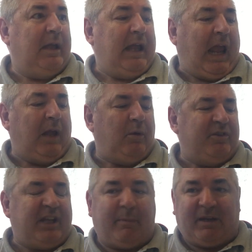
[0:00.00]
alloy
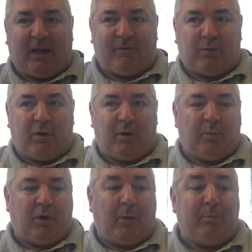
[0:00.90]
tappet cover on it
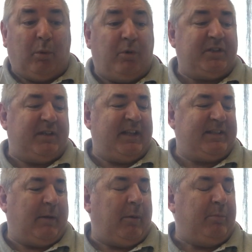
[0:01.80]
when I bought it. That's
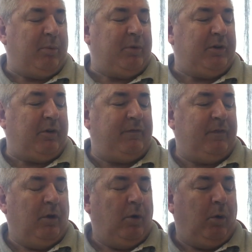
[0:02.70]
how I bought it off
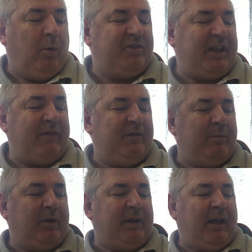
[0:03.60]
Horst
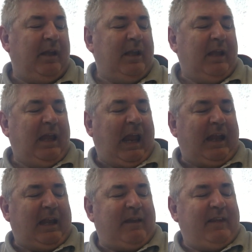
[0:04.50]
Effenberger,
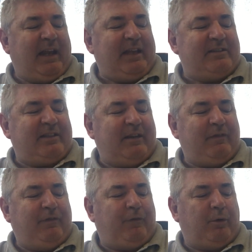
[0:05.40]
and that is
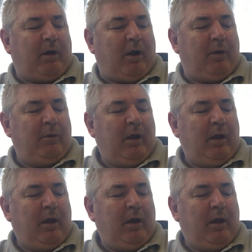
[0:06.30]
740-3394,